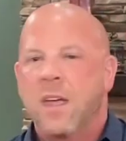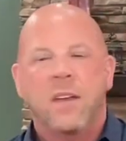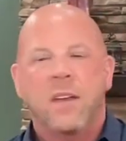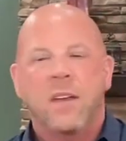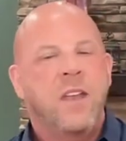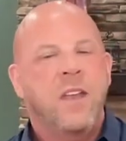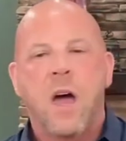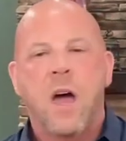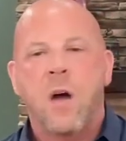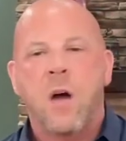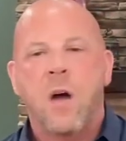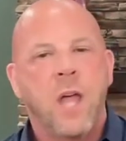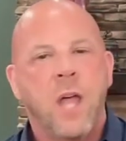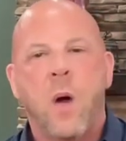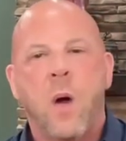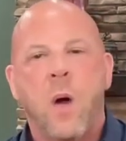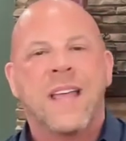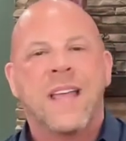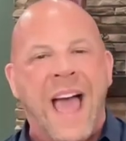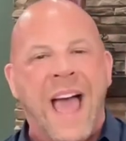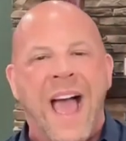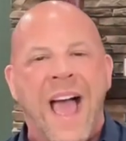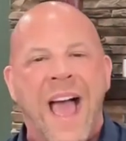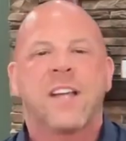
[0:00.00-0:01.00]
No,
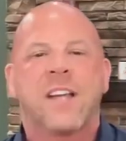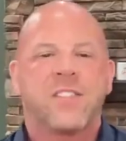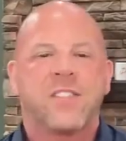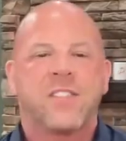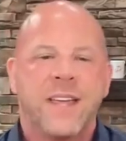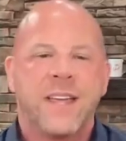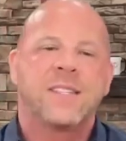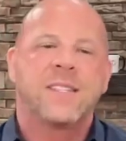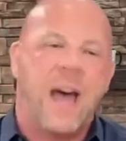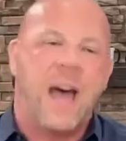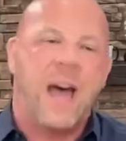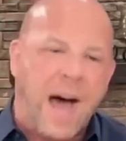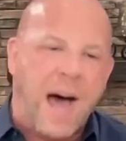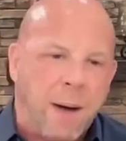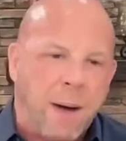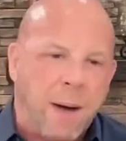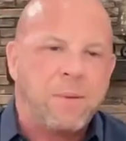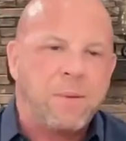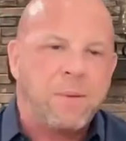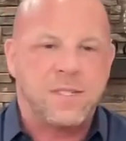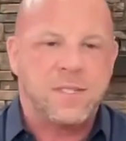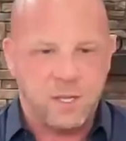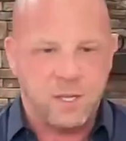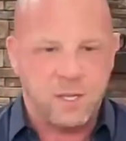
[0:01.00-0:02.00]
no. It's the
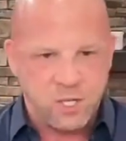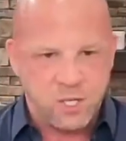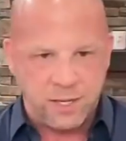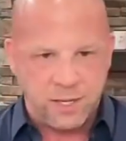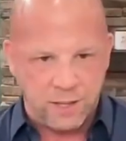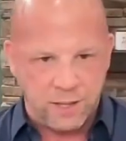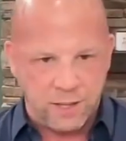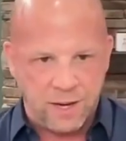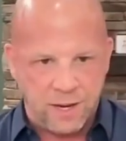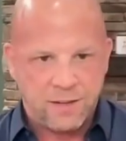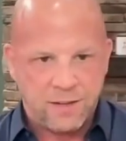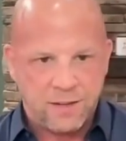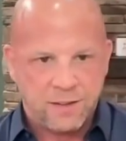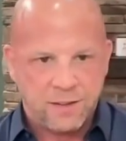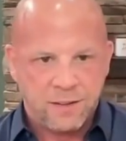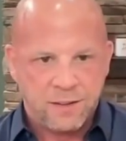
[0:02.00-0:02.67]
opposite, Sheila.